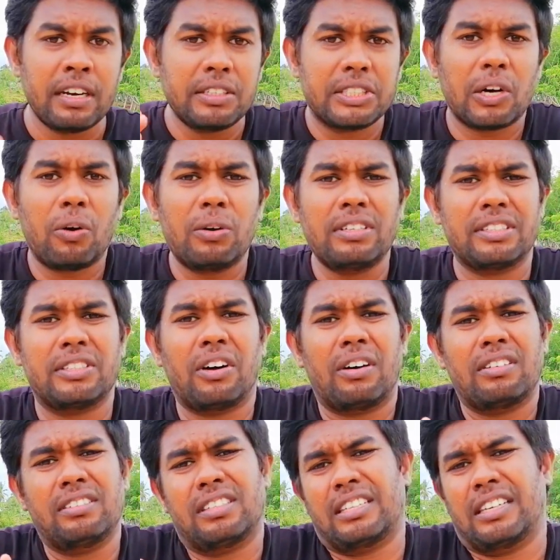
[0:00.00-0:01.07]

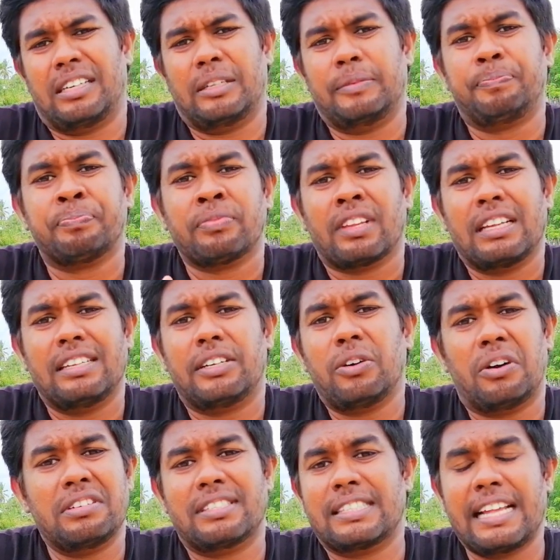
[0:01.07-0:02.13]

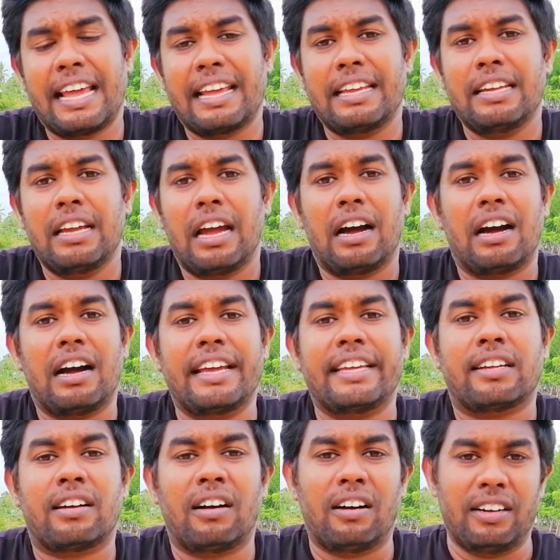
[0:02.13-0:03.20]
Don't say I
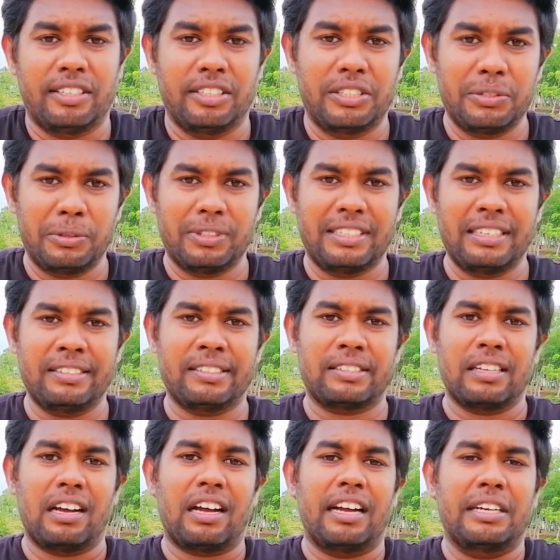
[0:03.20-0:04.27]
can't do this,
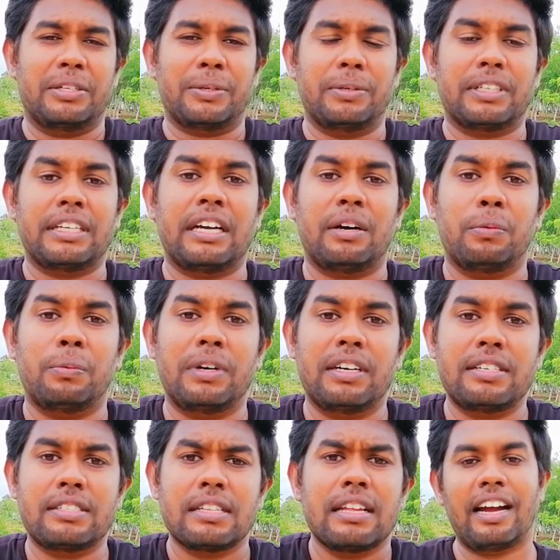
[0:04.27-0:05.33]
I don't have words.